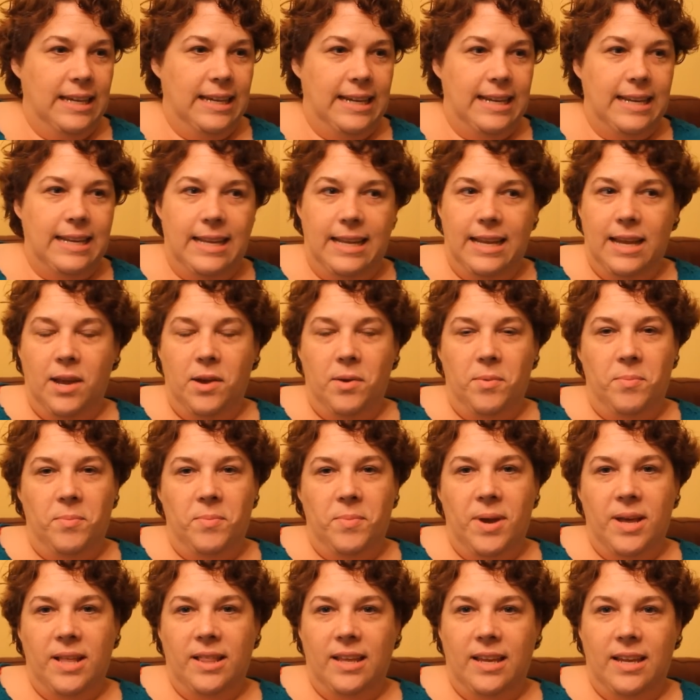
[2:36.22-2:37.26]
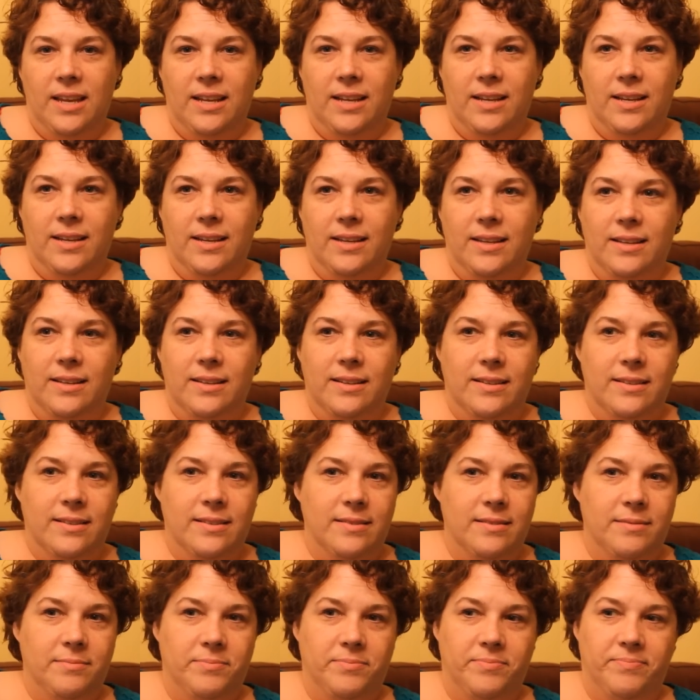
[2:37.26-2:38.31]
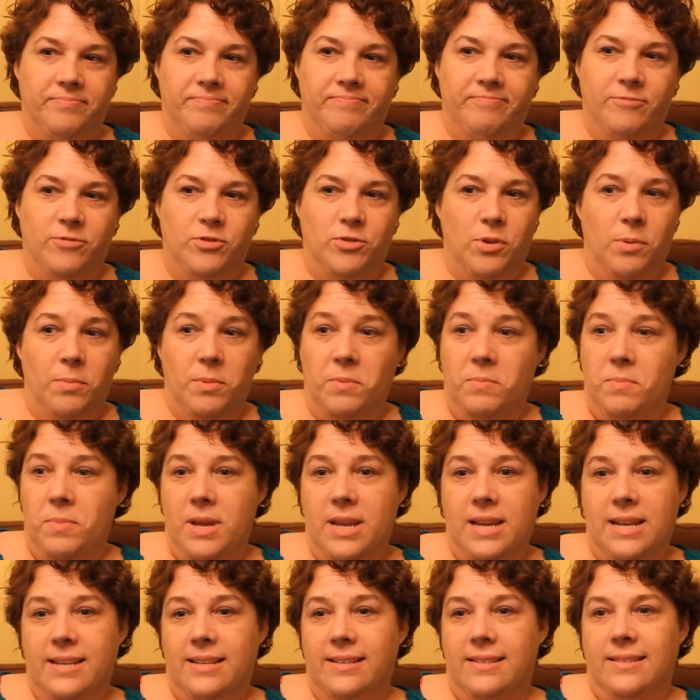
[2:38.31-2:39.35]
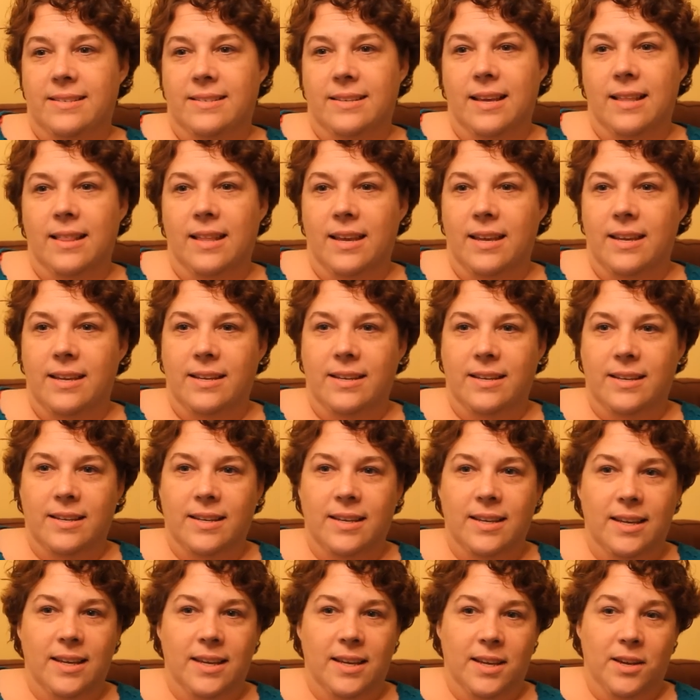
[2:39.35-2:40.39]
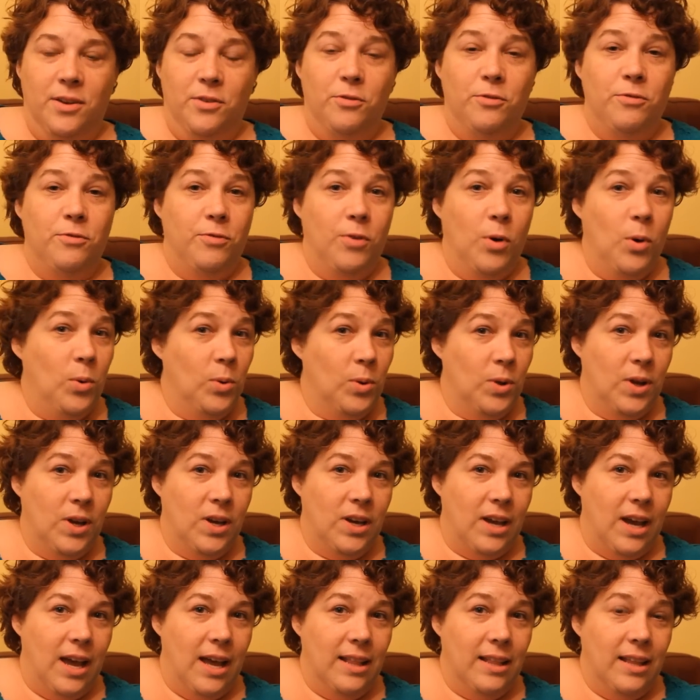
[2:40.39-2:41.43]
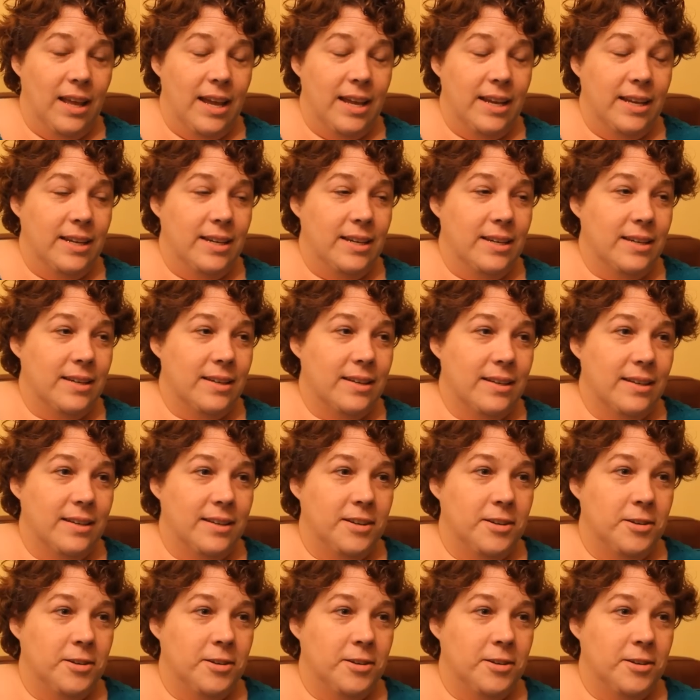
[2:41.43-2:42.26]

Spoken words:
EDM, I like drum and bass, I like folk, I like